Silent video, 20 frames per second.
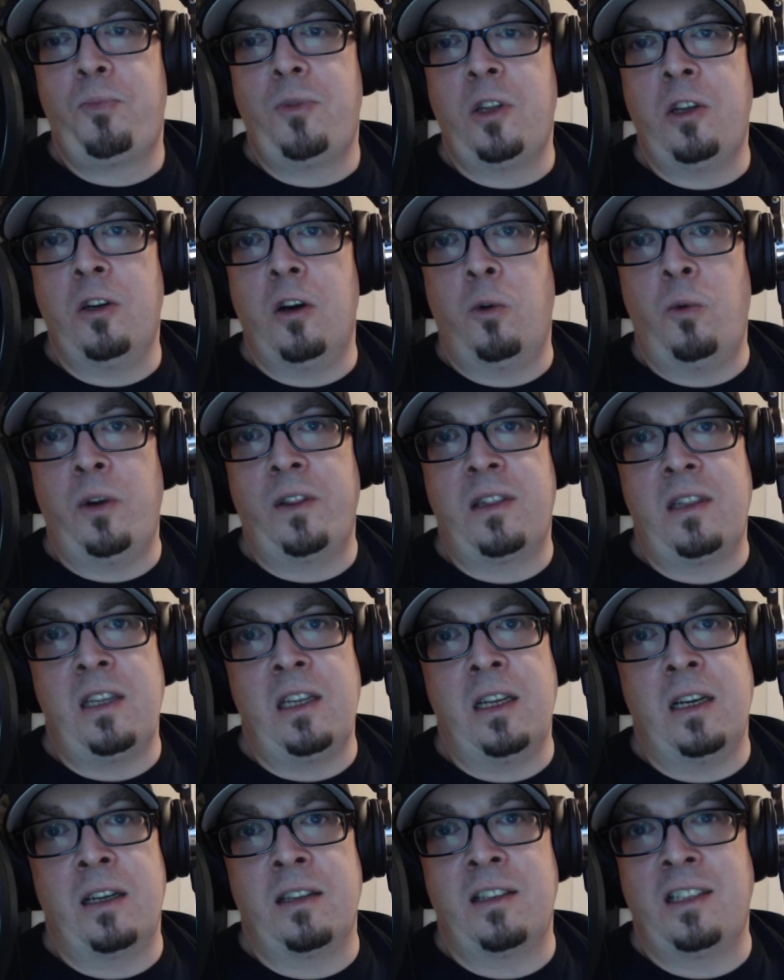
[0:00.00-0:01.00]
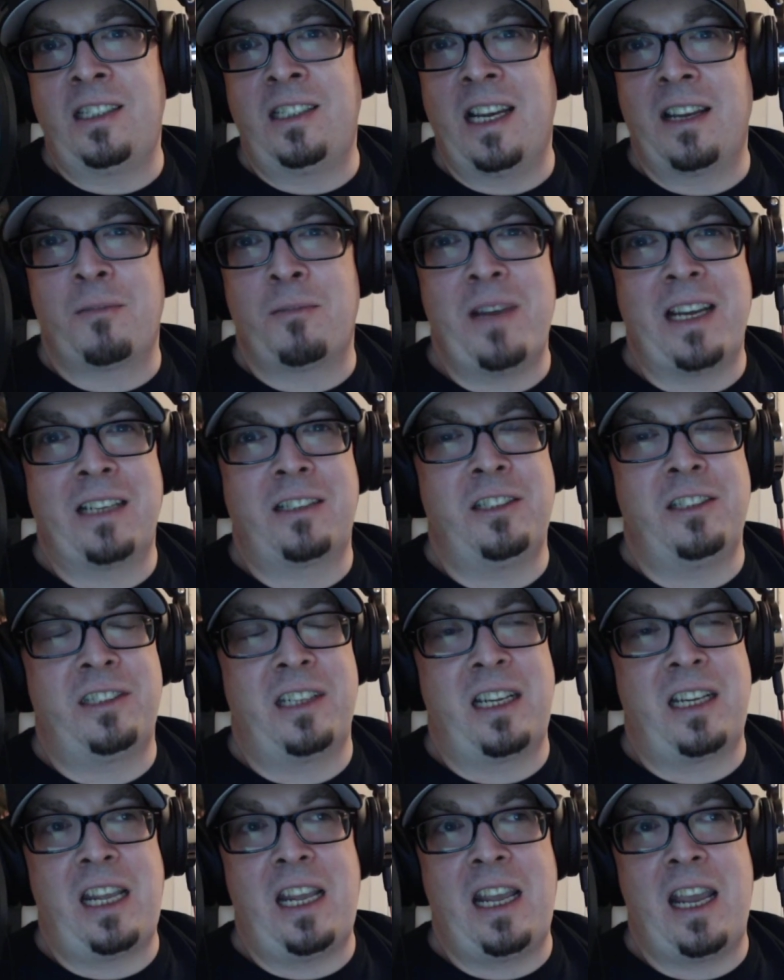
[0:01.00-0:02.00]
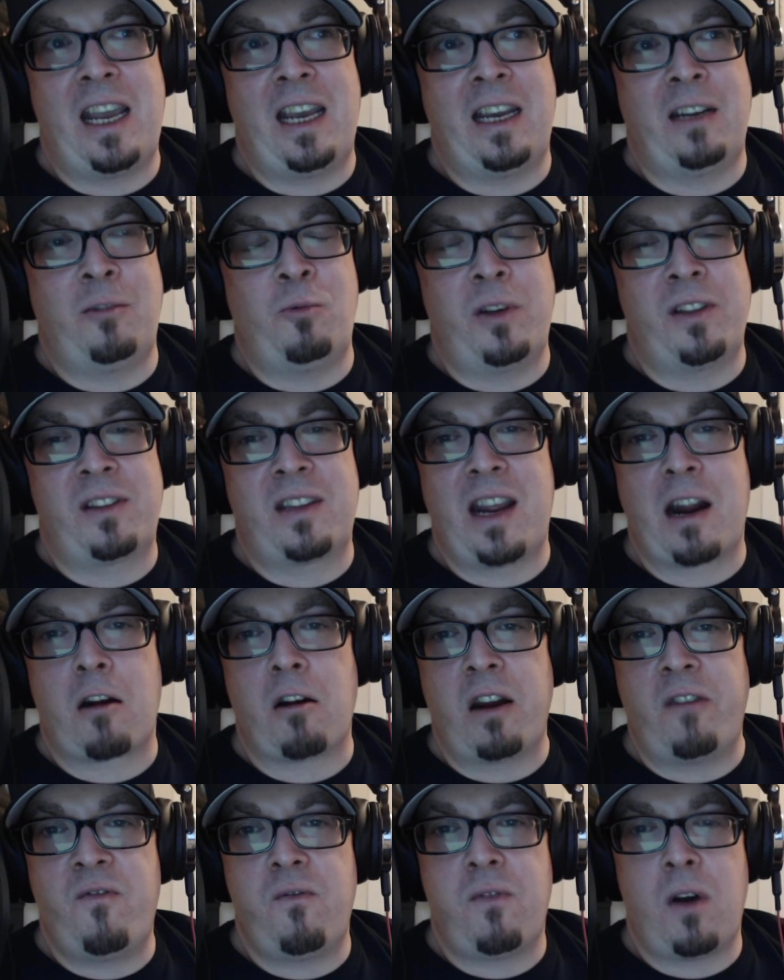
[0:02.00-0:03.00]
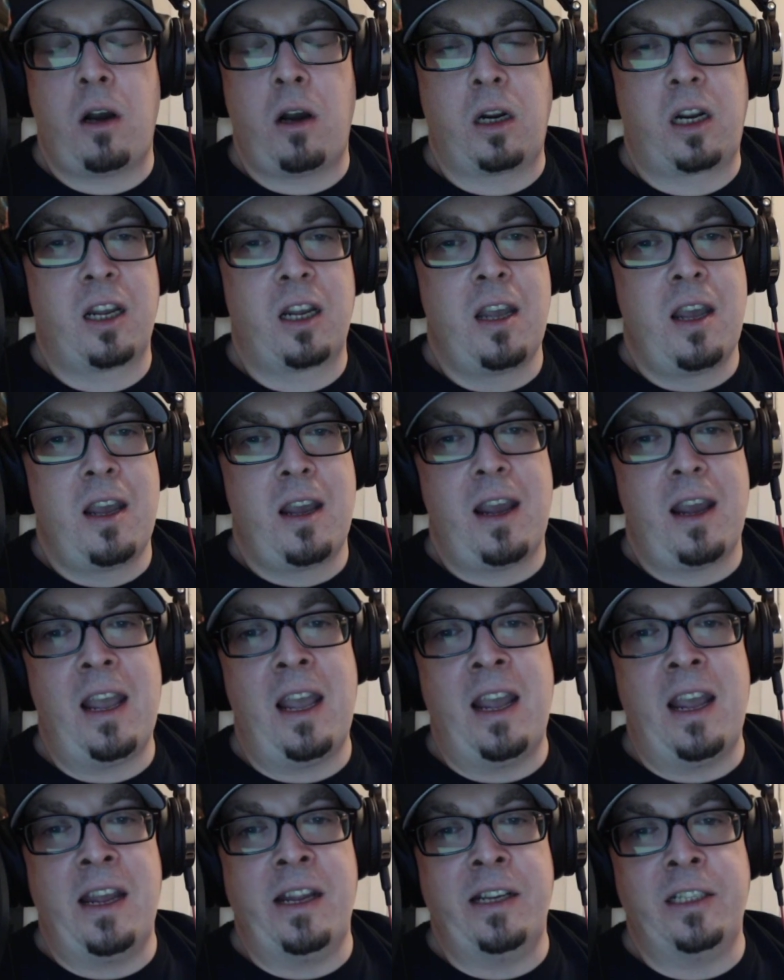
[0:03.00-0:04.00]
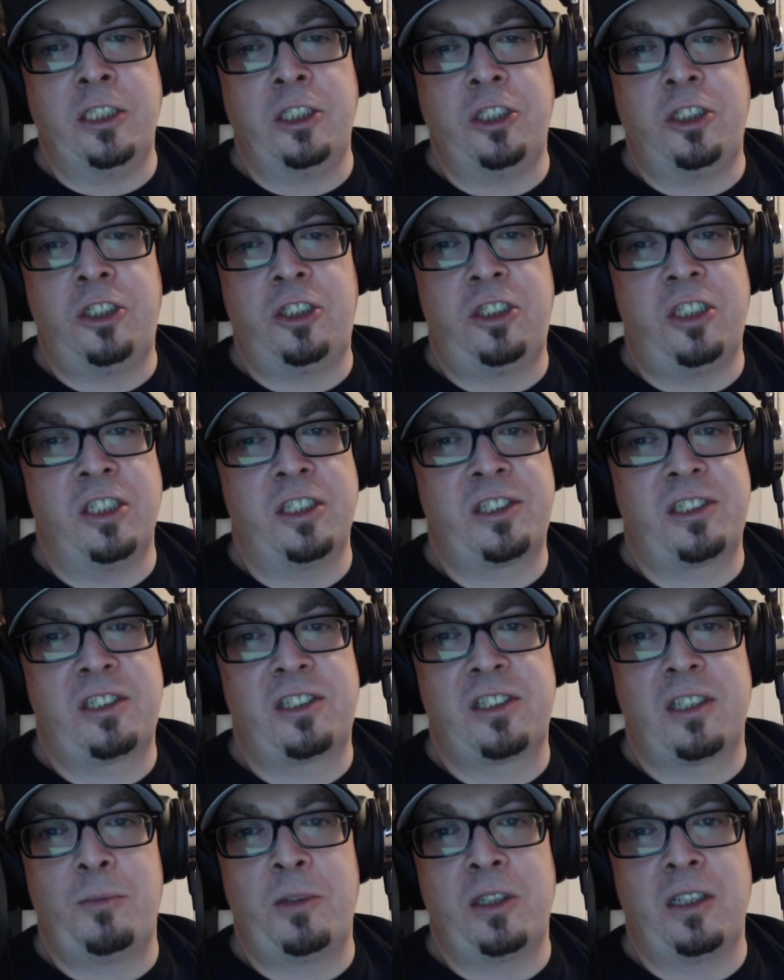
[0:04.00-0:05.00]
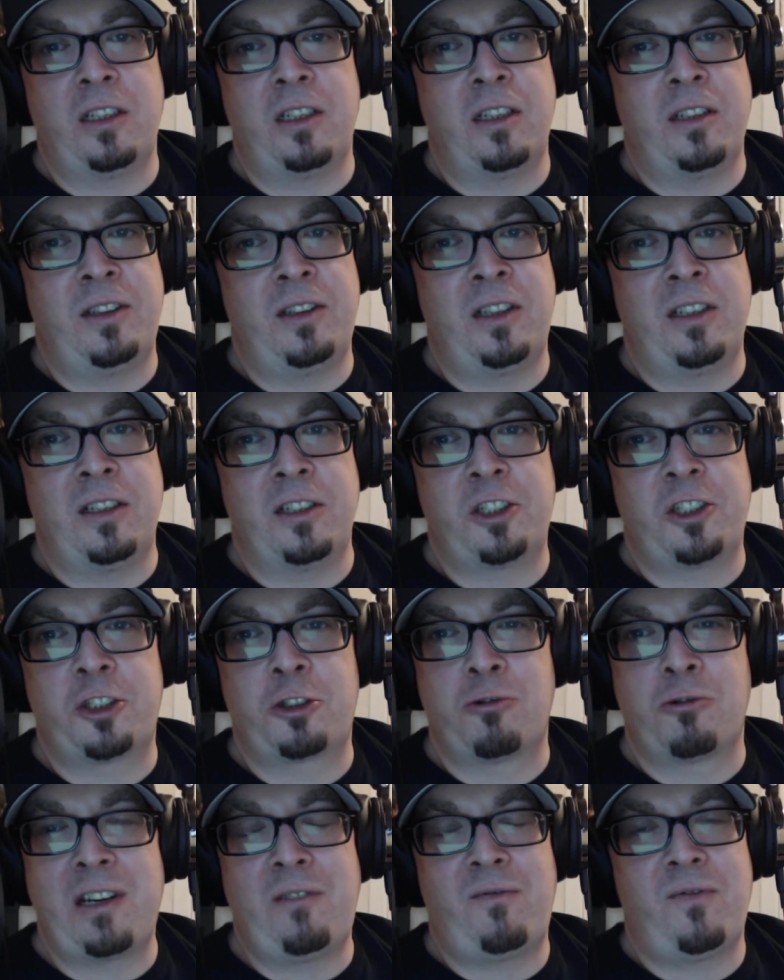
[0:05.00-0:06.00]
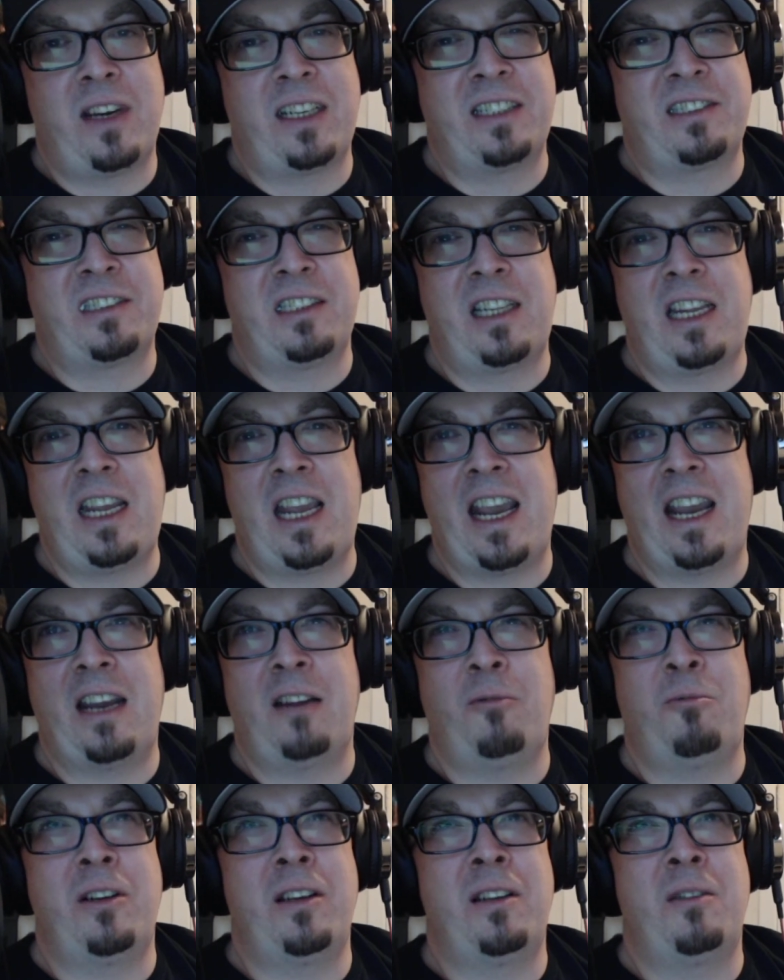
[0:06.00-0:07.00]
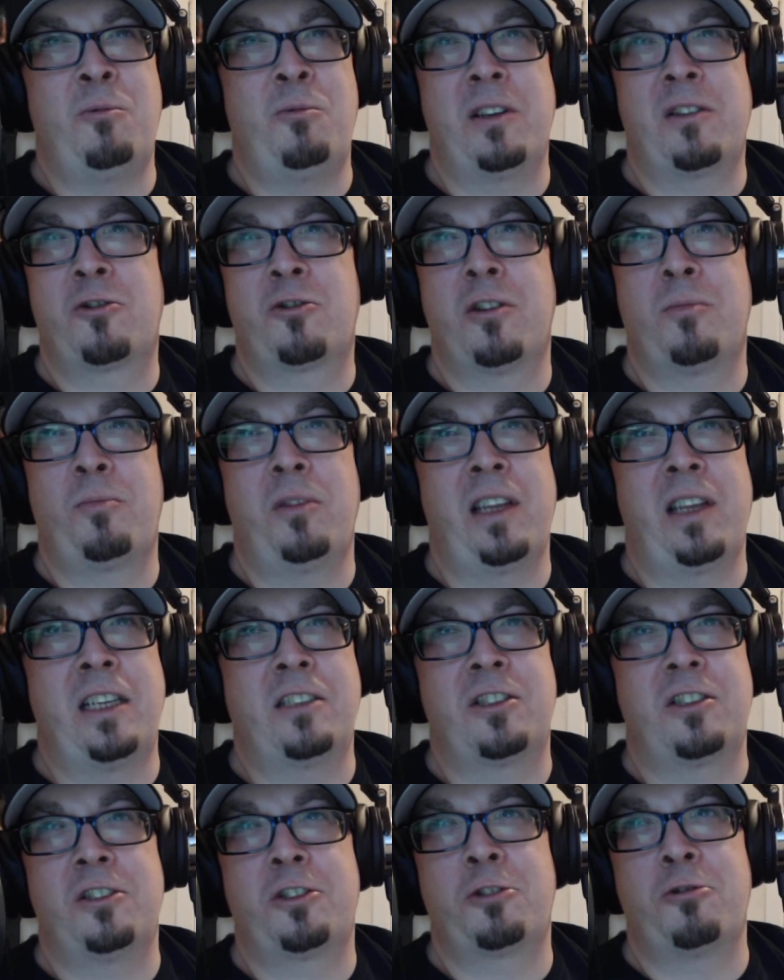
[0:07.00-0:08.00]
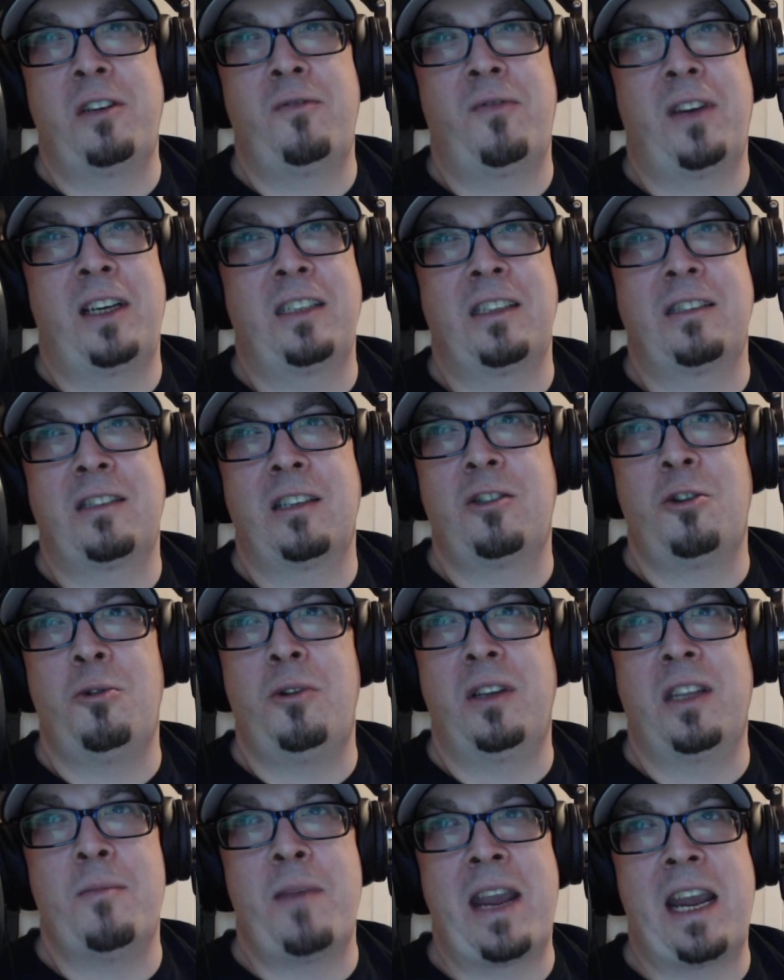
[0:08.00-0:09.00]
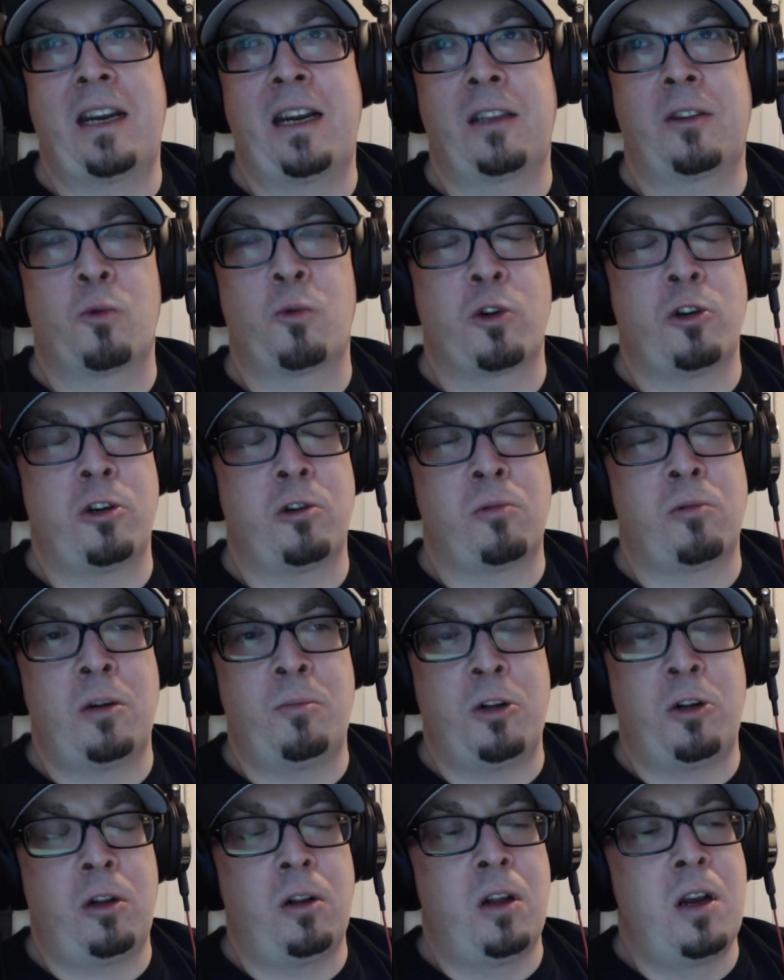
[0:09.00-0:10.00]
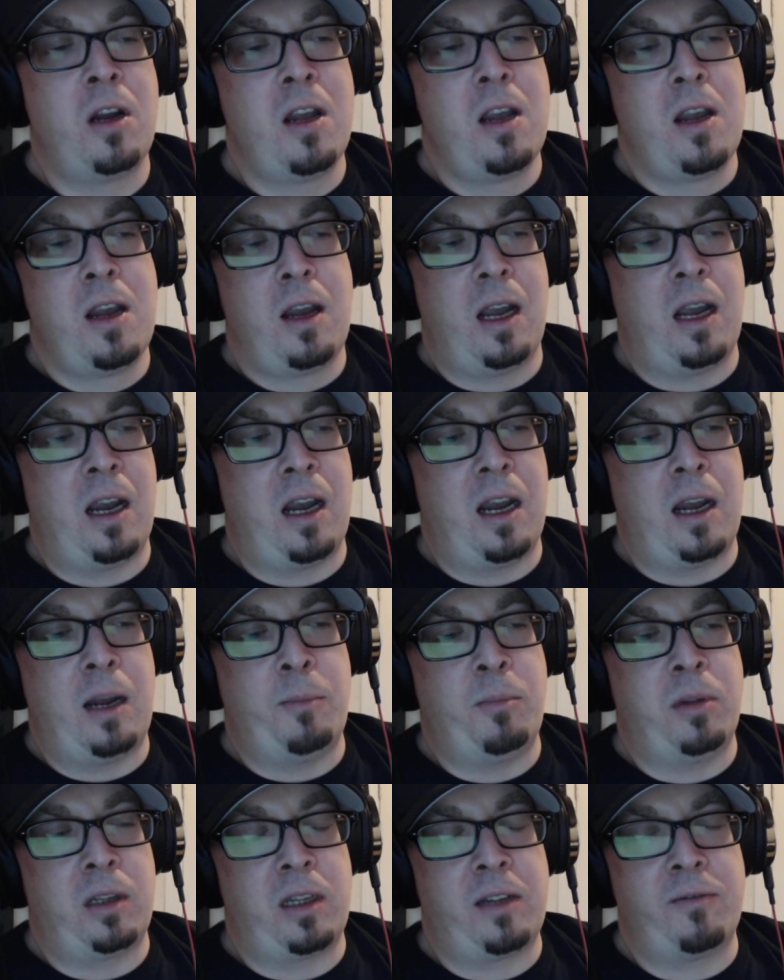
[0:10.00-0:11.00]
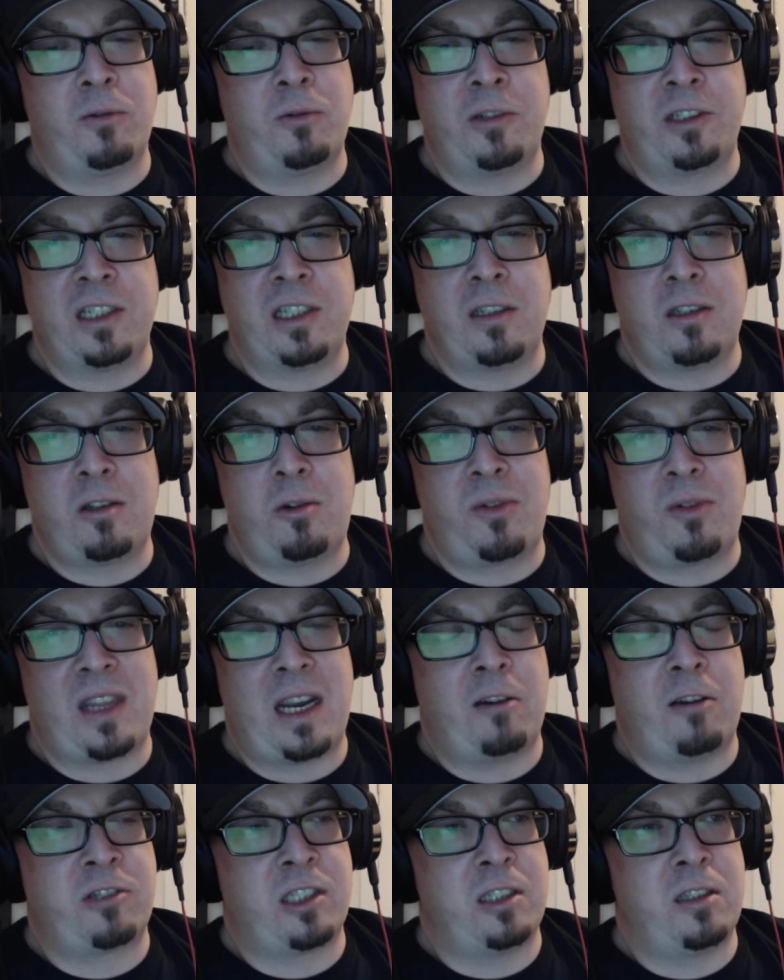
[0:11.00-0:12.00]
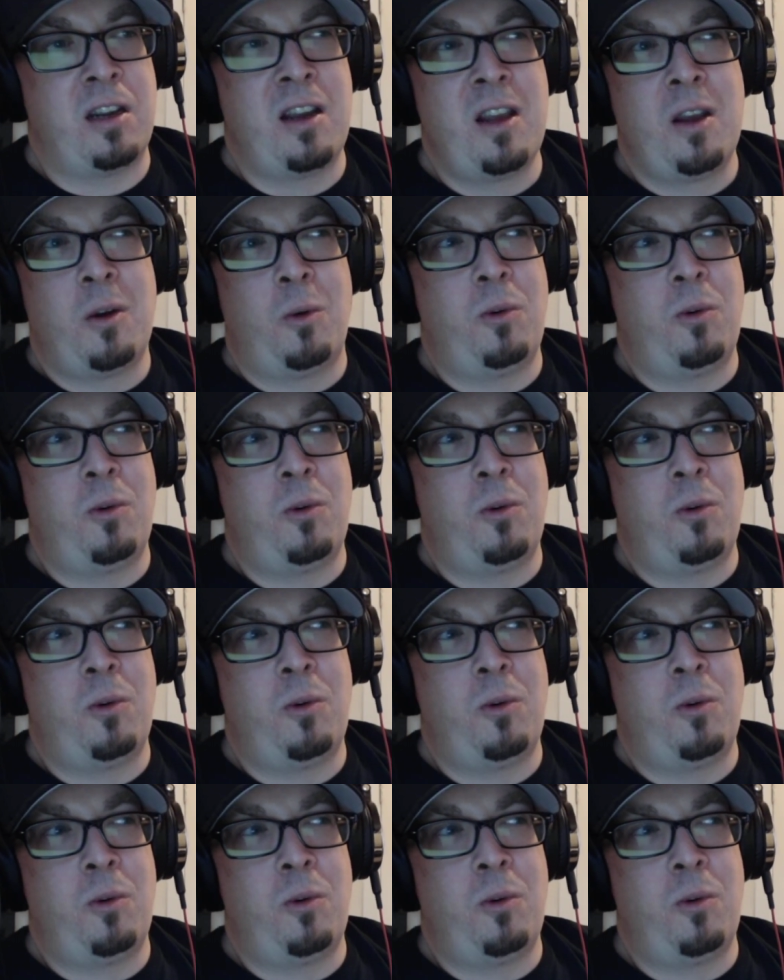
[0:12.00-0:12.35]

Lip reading: with the death matches that he had with Terry Funk, and just some of the street fights that he had with Triple H, the street fight that the two of them had at the Royal Rumble, I believe it was in 2000.